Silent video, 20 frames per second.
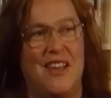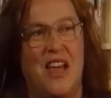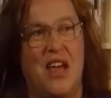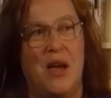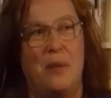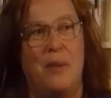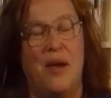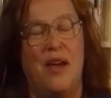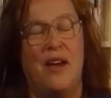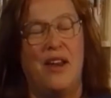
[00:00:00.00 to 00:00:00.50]

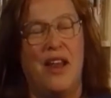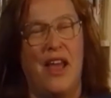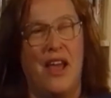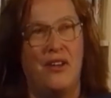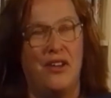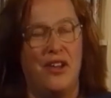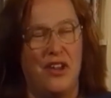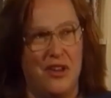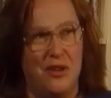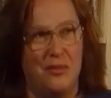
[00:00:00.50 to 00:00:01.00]
about how
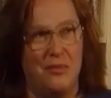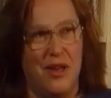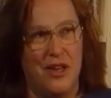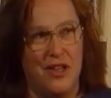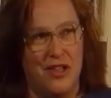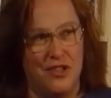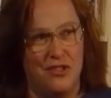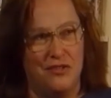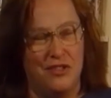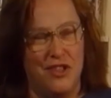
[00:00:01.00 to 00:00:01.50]
you're going to
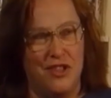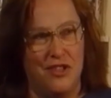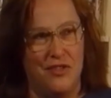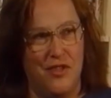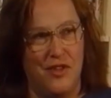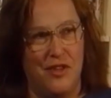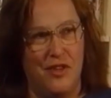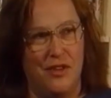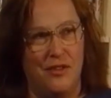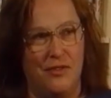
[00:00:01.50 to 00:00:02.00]
manage the rest of
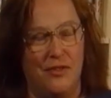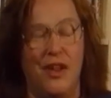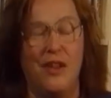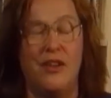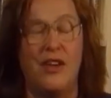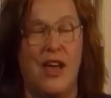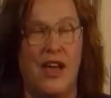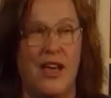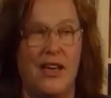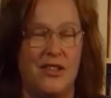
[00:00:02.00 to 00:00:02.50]
your life.
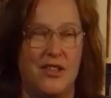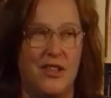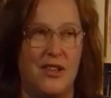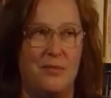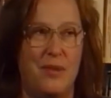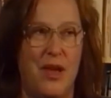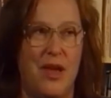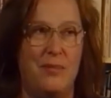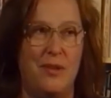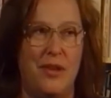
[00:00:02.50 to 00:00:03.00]
Okay, so
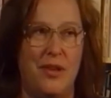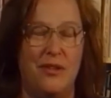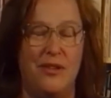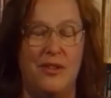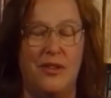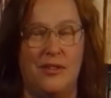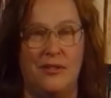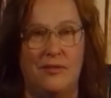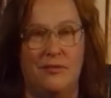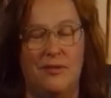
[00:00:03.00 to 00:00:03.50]
maybe you
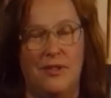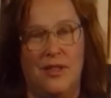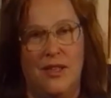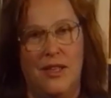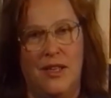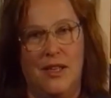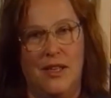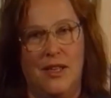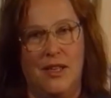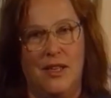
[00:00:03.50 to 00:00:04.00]
can
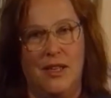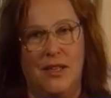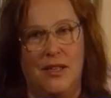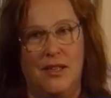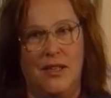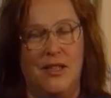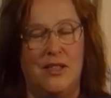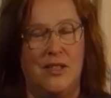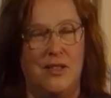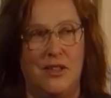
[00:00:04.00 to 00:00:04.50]

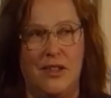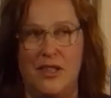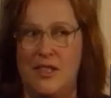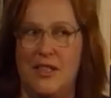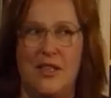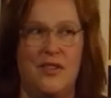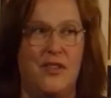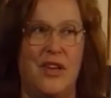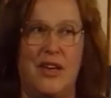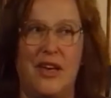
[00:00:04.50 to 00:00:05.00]
decide it's
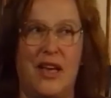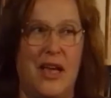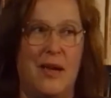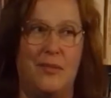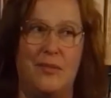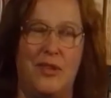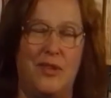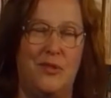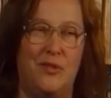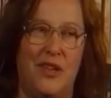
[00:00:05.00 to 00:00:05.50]
never going to happen
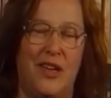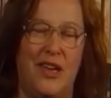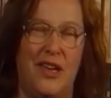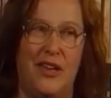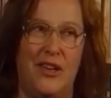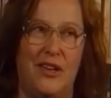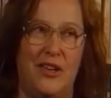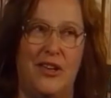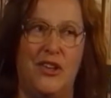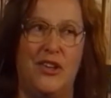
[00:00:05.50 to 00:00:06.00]
to you again
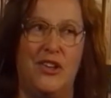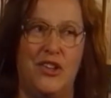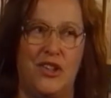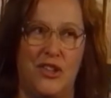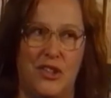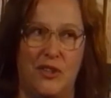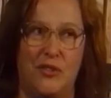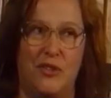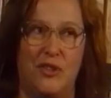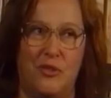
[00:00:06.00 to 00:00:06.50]
and you can just
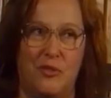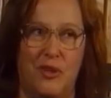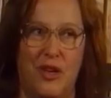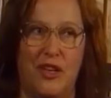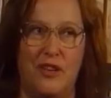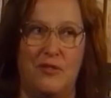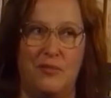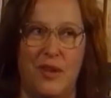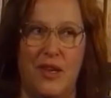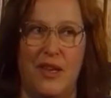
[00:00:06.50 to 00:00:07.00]
go on the way
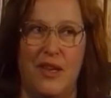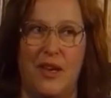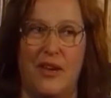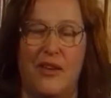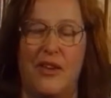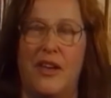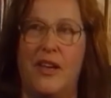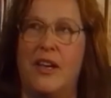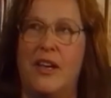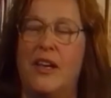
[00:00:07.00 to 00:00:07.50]
you've been
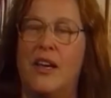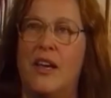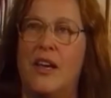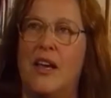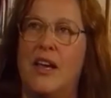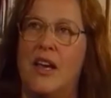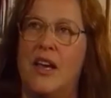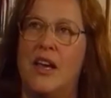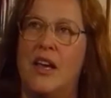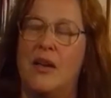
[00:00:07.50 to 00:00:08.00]
going.
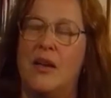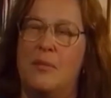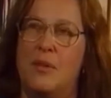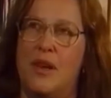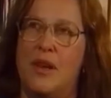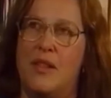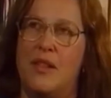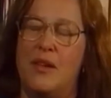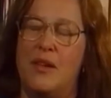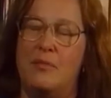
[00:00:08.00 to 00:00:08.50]
But
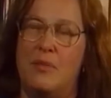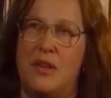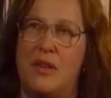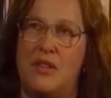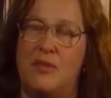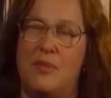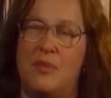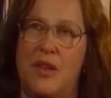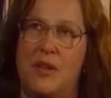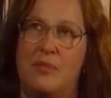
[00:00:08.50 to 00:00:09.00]
I think most
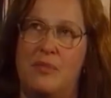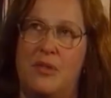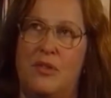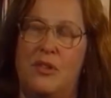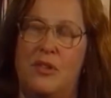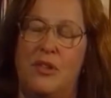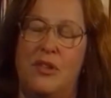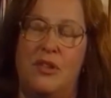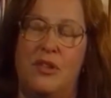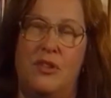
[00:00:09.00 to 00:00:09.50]
people
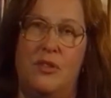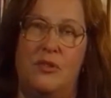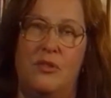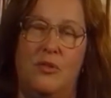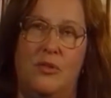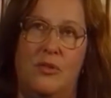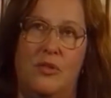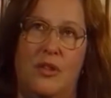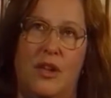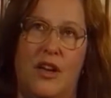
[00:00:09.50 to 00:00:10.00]

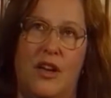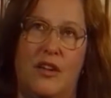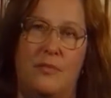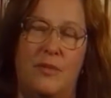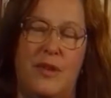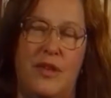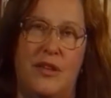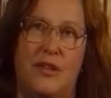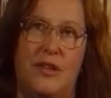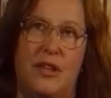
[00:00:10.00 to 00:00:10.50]
who have
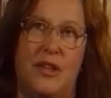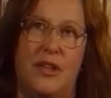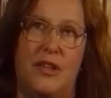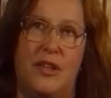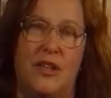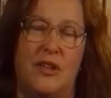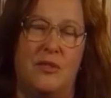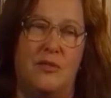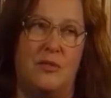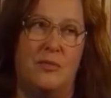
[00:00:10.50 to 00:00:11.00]
been
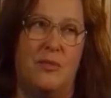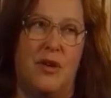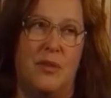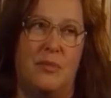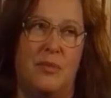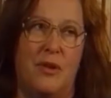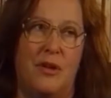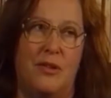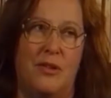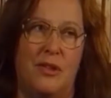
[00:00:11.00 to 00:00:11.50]
diagnosed with
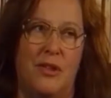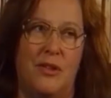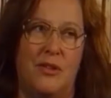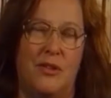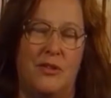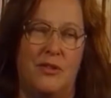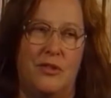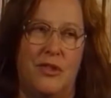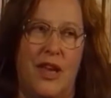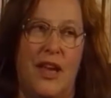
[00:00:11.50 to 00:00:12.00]
bipolar
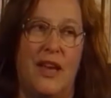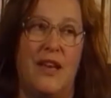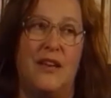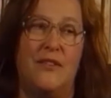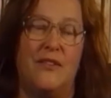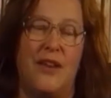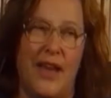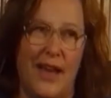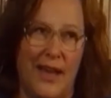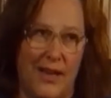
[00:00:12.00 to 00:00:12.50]
disorder and have
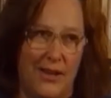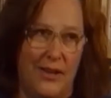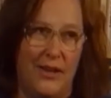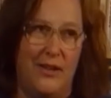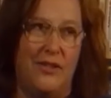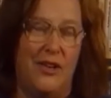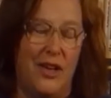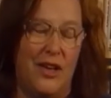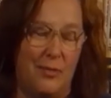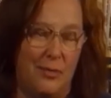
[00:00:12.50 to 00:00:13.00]
had, you know,
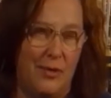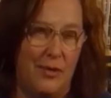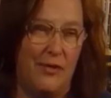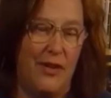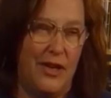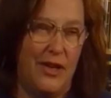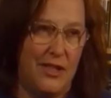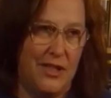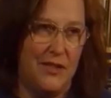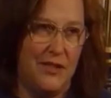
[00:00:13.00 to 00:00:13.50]
a couple of
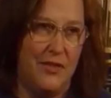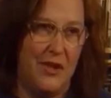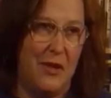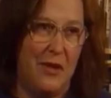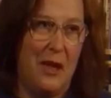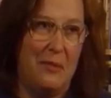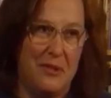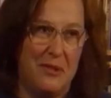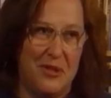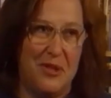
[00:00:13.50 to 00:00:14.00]
fairly severe
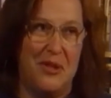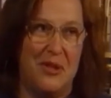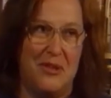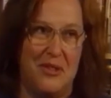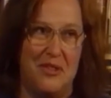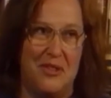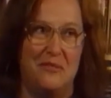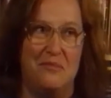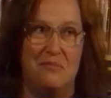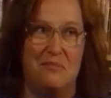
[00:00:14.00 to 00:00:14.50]
episodes that
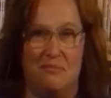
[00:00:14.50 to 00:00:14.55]
have